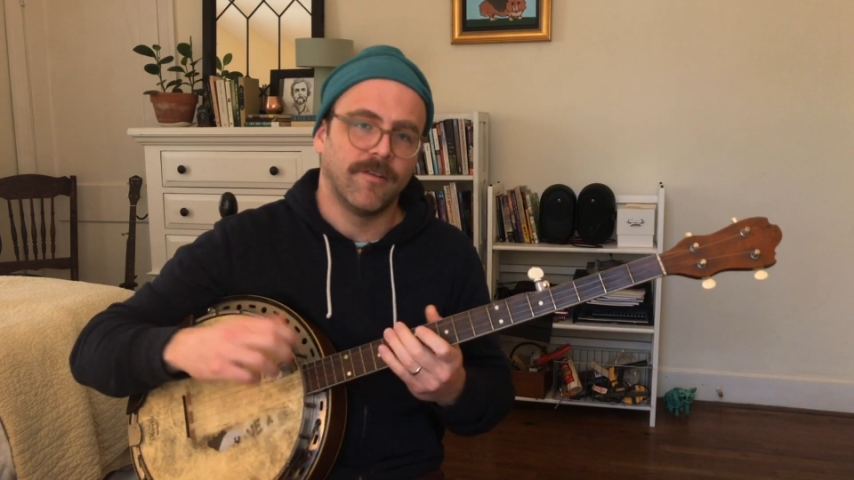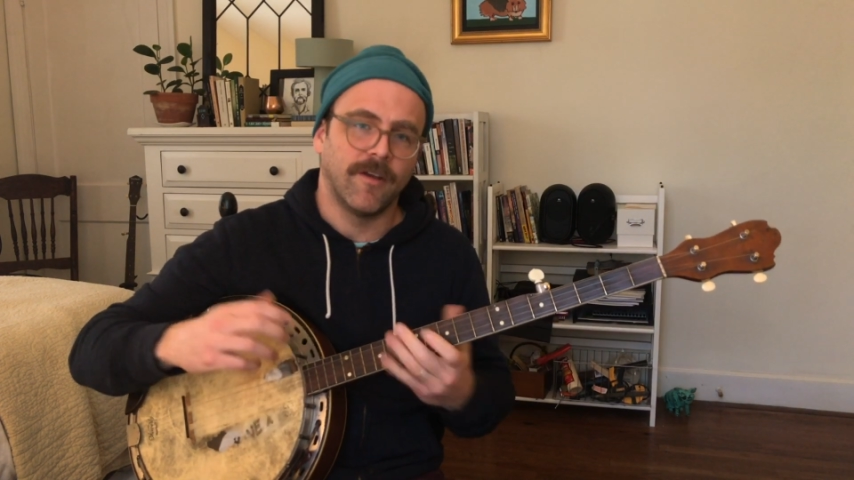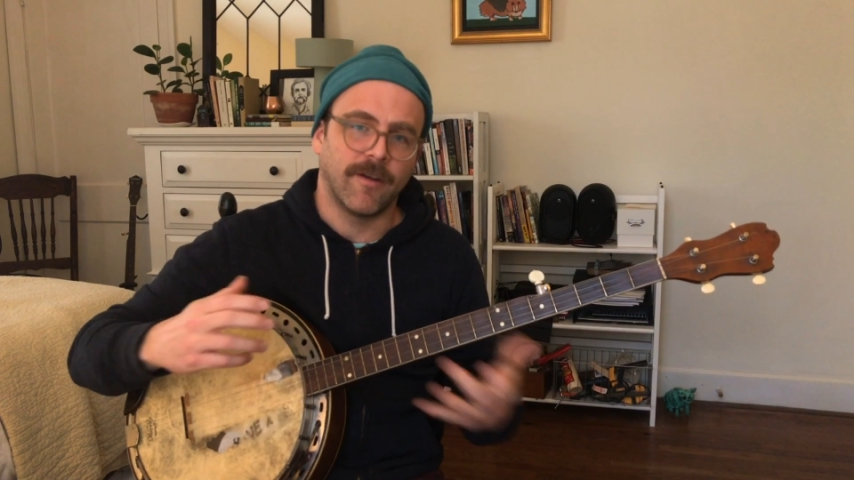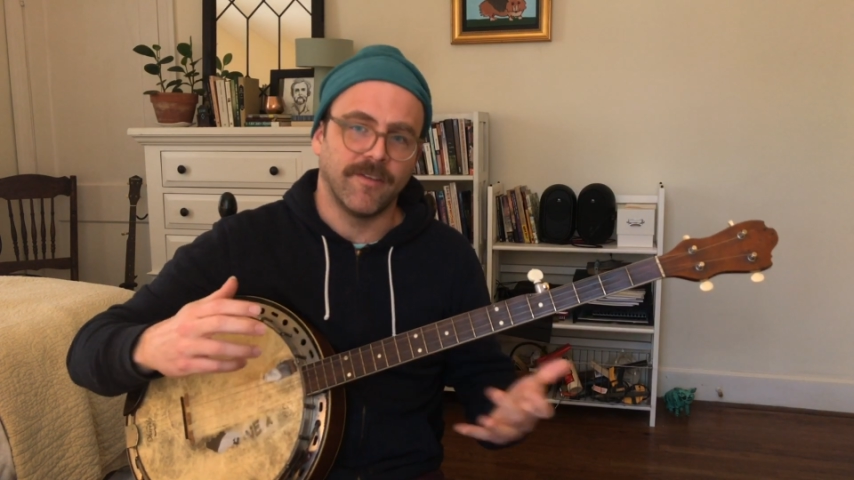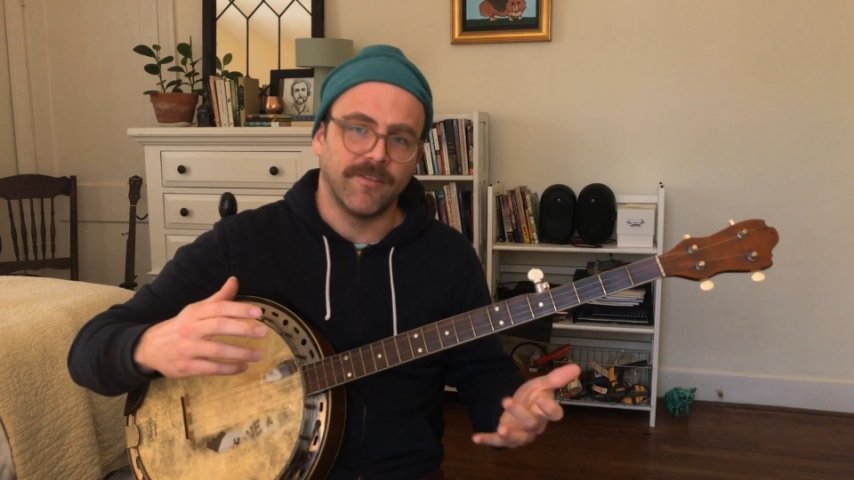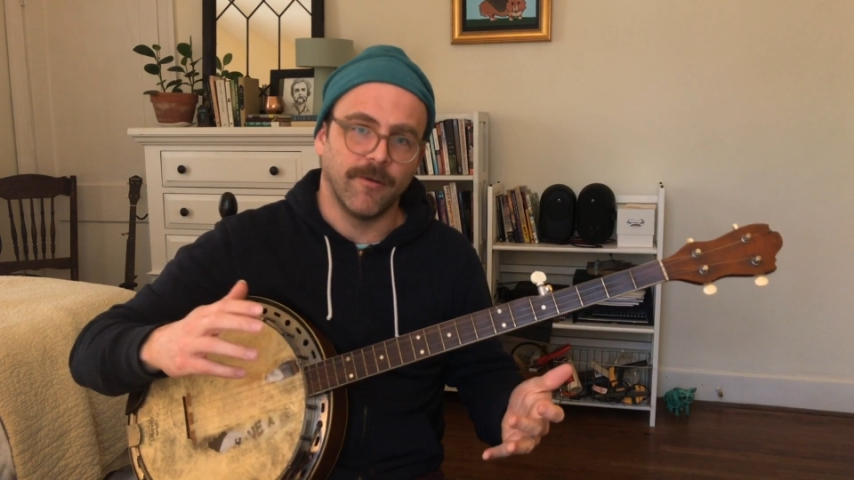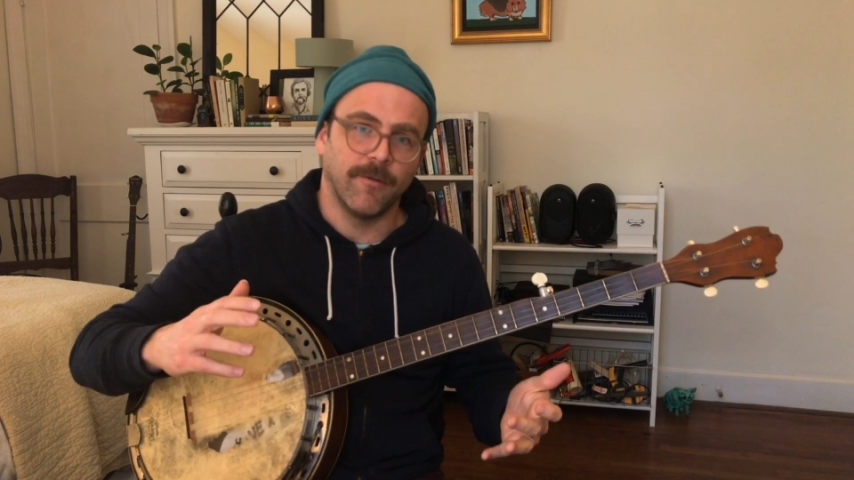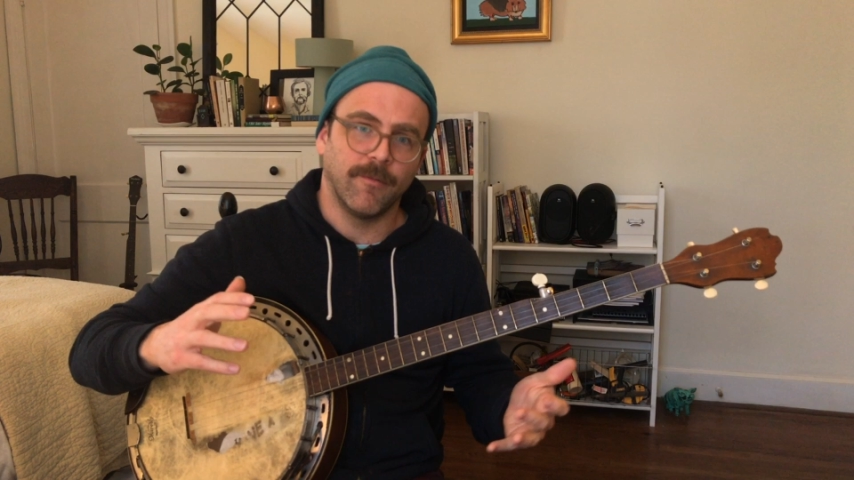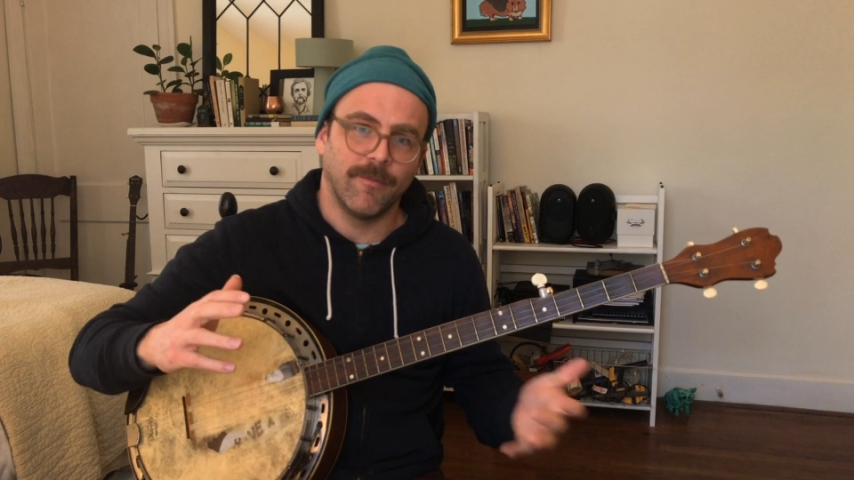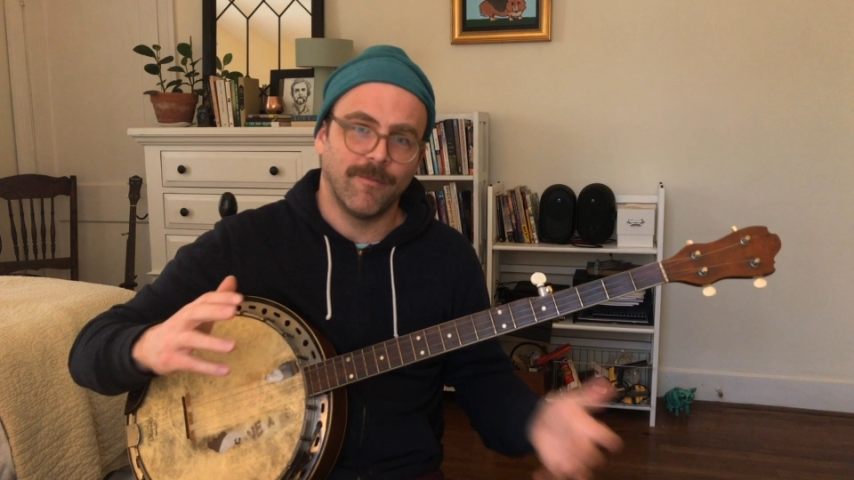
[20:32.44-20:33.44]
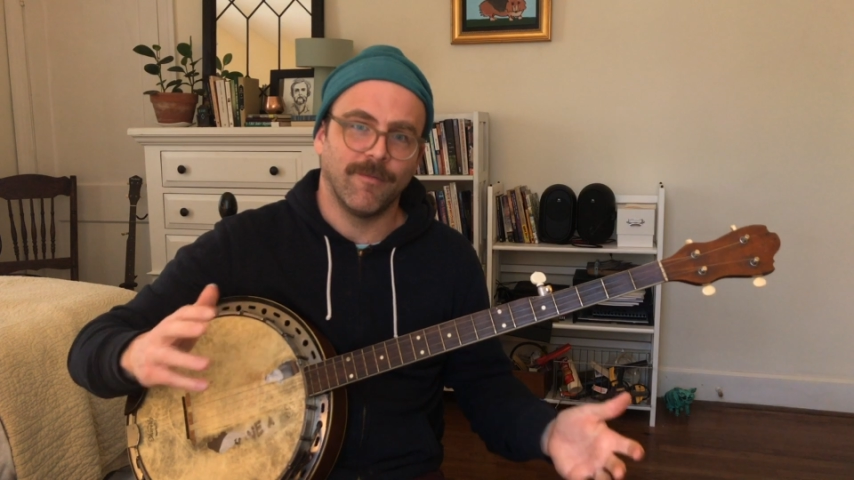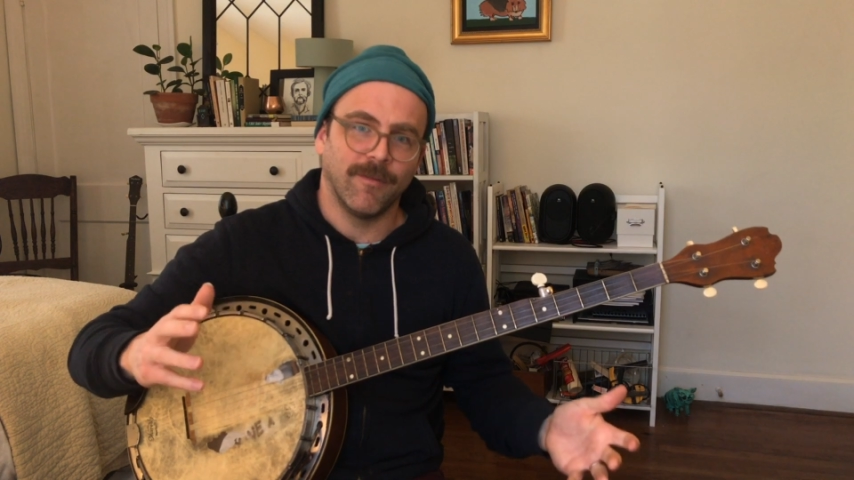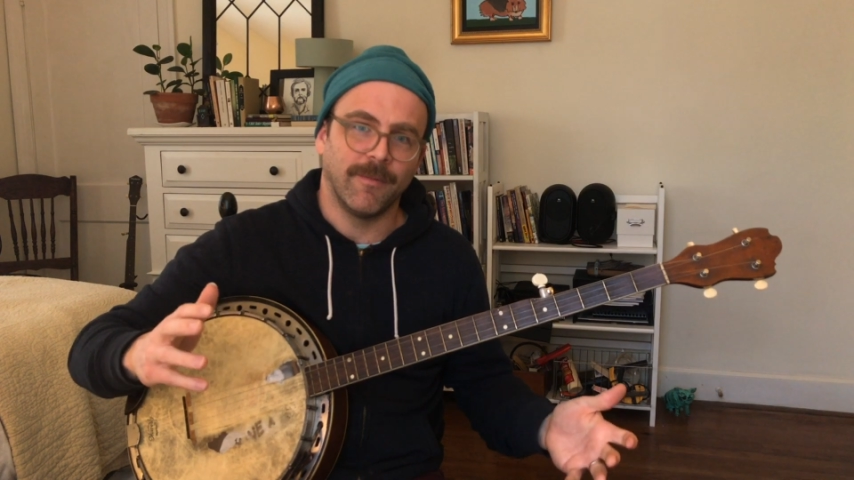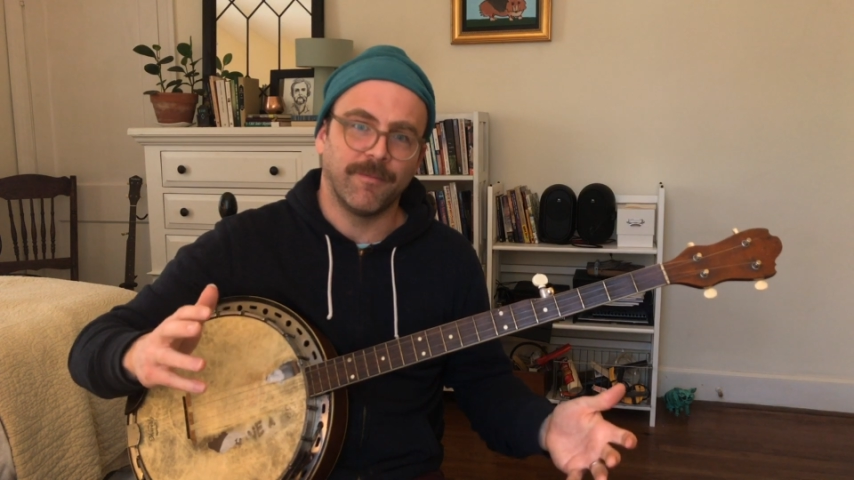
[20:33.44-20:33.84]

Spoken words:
Okay, so let me